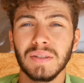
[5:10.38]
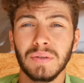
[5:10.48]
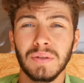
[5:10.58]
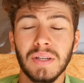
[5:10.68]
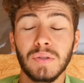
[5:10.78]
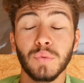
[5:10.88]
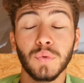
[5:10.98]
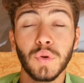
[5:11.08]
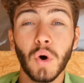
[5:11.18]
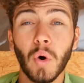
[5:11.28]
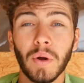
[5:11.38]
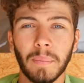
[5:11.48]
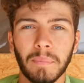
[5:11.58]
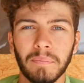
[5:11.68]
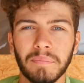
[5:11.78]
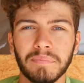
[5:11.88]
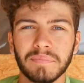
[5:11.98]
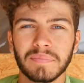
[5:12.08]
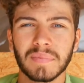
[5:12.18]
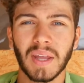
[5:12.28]
you need to know him
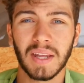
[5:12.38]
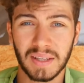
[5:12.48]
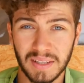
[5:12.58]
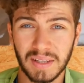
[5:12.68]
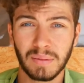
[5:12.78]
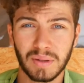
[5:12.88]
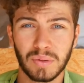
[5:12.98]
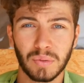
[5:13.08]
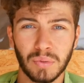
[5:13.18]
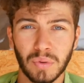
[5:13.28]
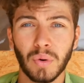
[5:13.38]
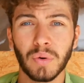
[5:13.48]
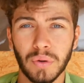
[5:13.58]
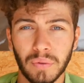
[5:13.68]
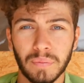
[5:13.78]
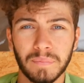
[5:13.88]
and he needs to know you.